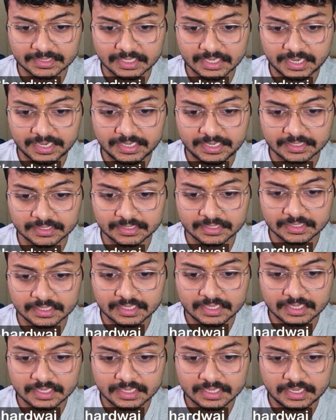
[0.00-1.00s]
the knight,
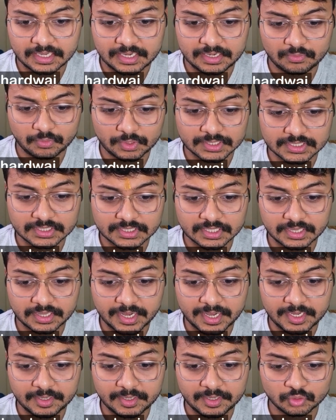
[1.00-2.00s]
and once the
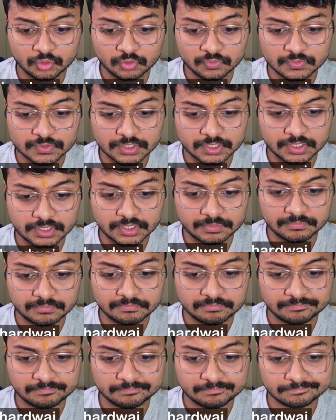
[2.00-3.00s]
knight moves,
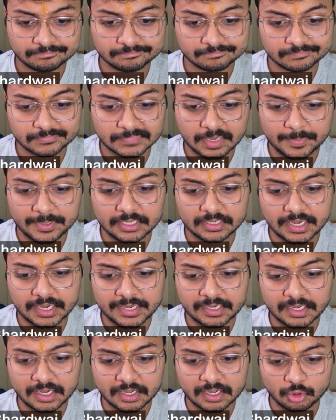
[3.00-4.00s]

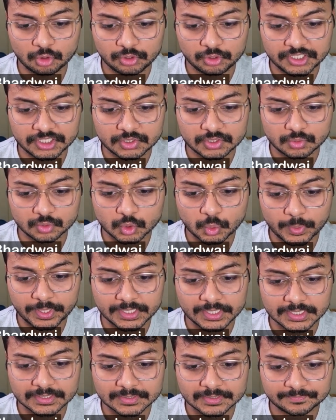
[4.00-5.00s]
knight can't go to these 2
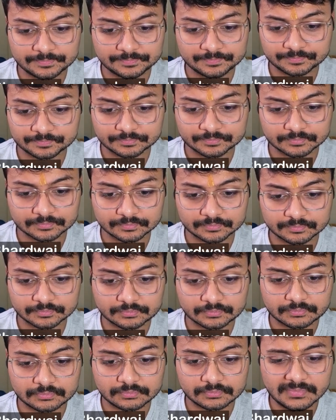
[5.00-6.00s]
squares.
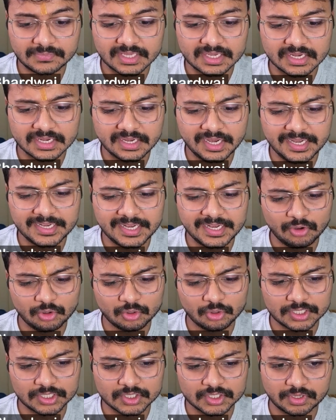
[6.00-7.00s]
Knight can go
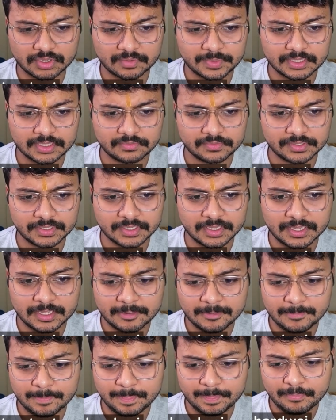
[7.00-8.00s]
to this square, by the way,
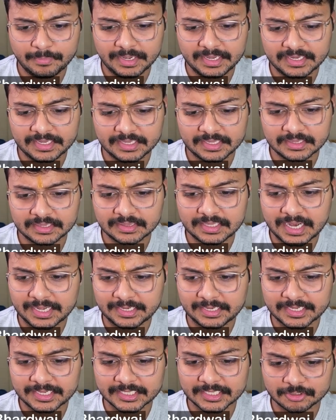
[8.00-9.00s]
but in
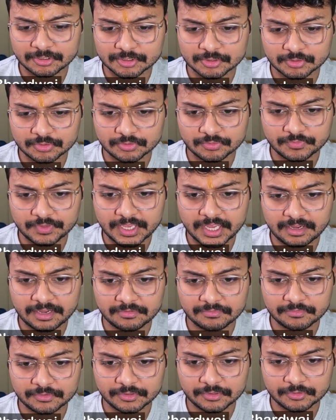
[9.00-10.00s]
that case also we
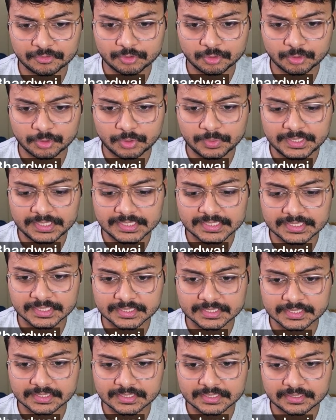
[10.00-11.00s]
have rook to
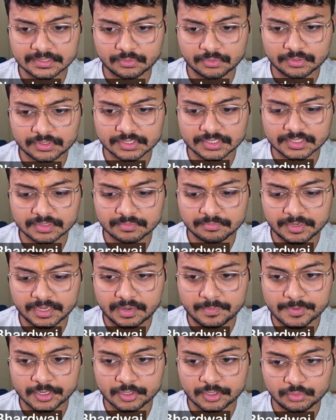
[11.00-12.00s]
e6. Rook is simply
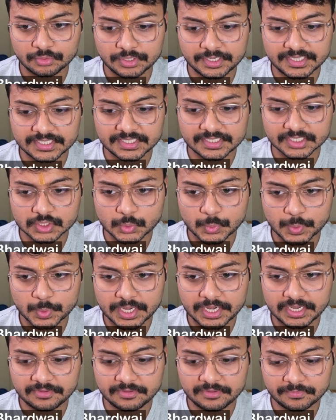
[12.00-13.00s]
coming to d6
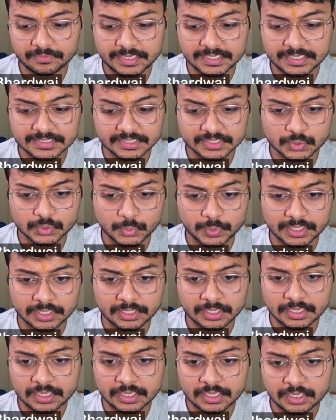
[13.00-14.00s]
square, a6
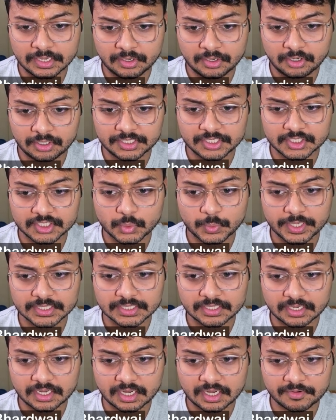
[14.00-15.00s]
square. All these
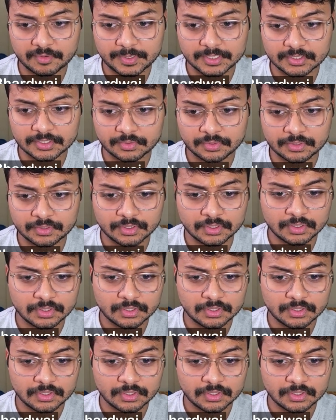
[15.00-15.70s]
squares are covered by the rook,